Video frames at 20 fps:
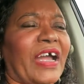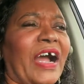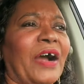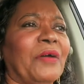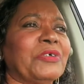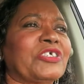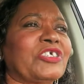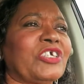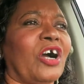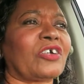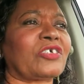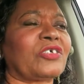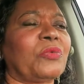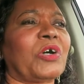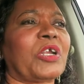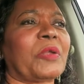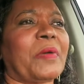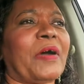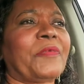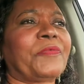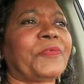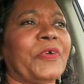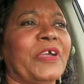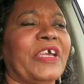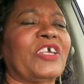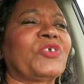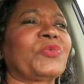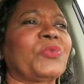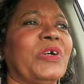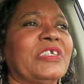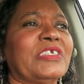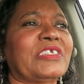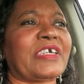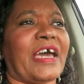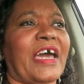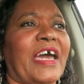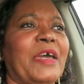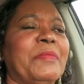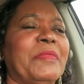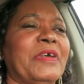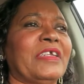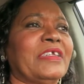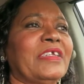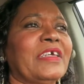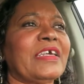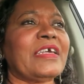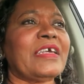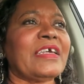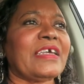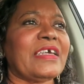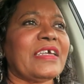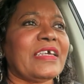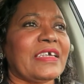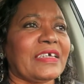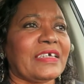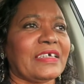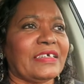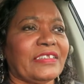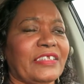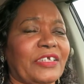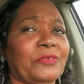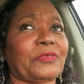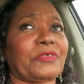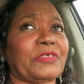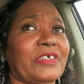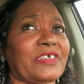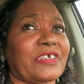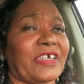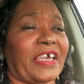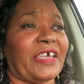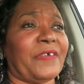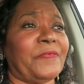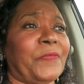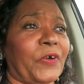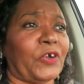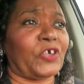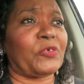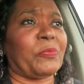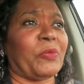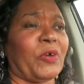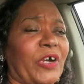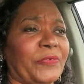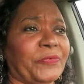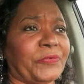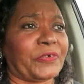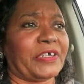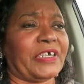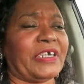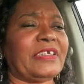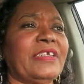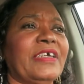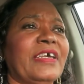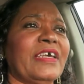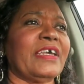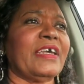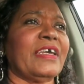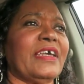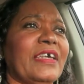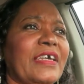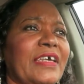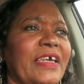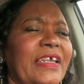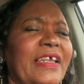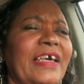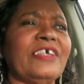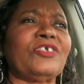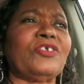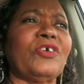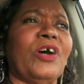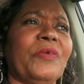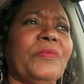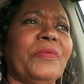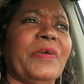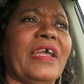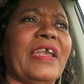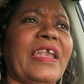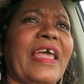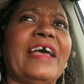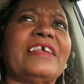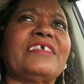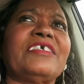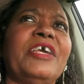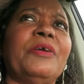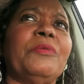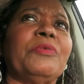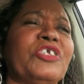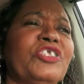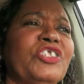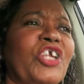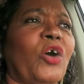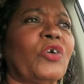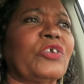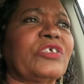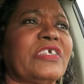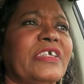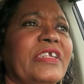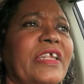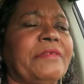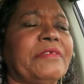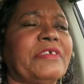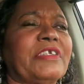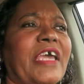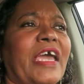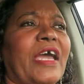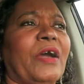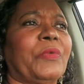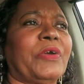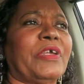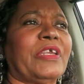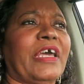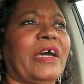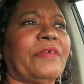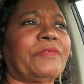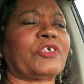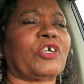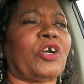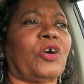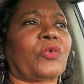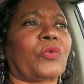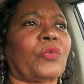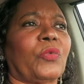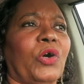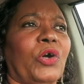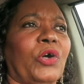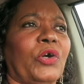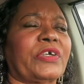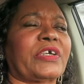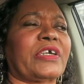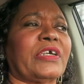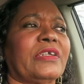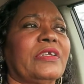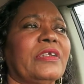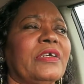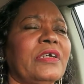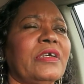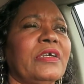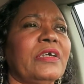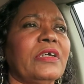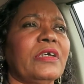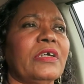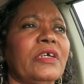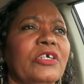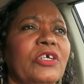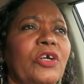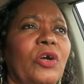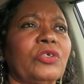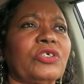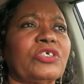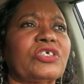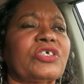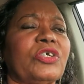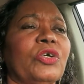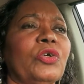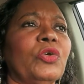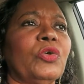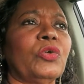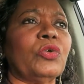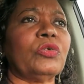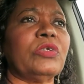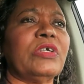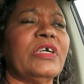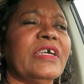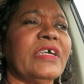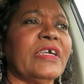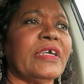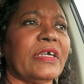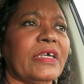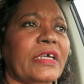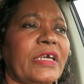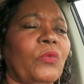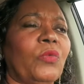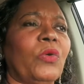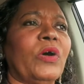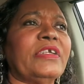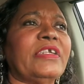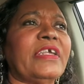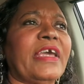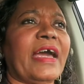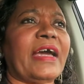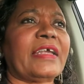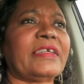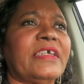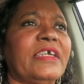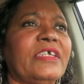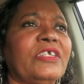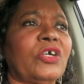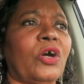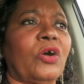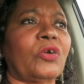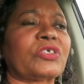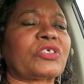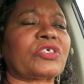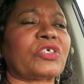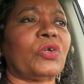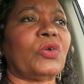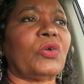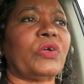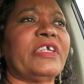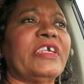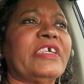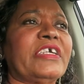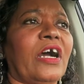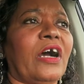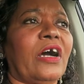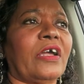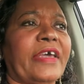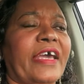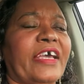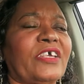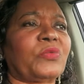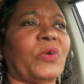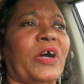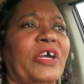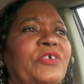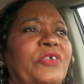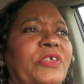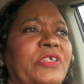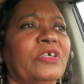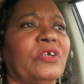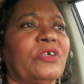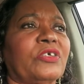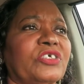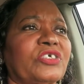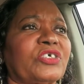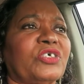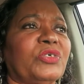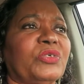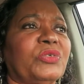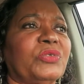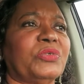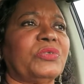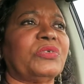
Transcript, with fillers: I was talking to one of my friends one time, and this was the same first boyfriend. And I started realizing he was noticing every time we left to go to work and go to school. And one day I didn't go to school, and he called and asked, why you didn't go to school?